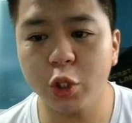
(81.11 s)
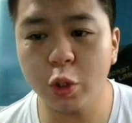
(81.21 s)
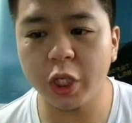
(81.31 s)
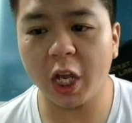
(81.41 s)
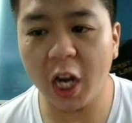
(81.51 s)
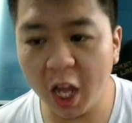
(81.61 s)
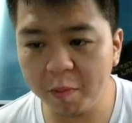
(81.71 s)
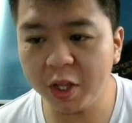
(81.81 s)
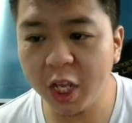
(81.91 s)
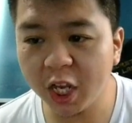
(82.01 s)
choose a
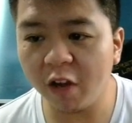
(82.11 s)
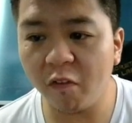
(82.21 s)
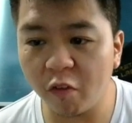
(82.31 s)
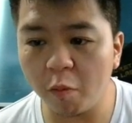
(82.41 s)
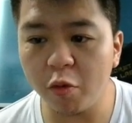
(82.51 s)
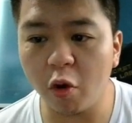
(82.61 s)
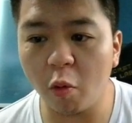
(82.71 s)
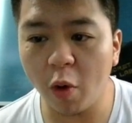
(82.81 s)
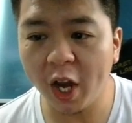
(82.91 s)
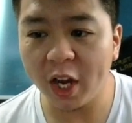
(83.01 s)
Calamity card from your
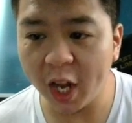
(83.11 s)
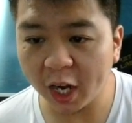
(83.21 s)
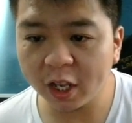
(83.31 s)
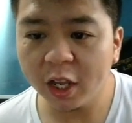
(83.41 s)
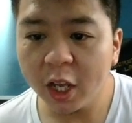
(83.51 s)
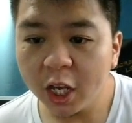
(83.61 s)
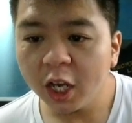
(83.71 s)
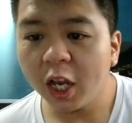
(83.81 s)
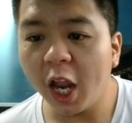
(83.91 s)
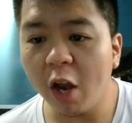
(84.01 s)
right deck
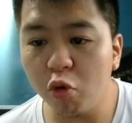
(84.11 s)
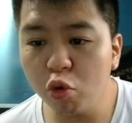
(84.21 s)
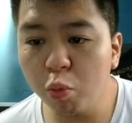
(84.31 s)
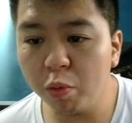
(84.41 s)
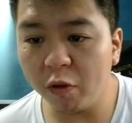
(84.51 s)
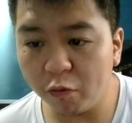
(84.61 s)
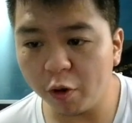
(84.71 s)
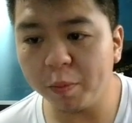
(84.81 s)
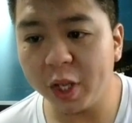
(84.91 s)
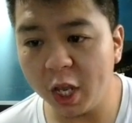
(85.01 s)
and remove it
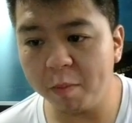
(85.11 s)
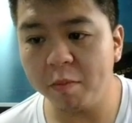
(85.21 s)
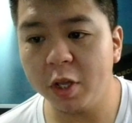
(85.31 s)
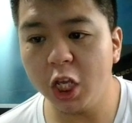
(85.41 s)
from game.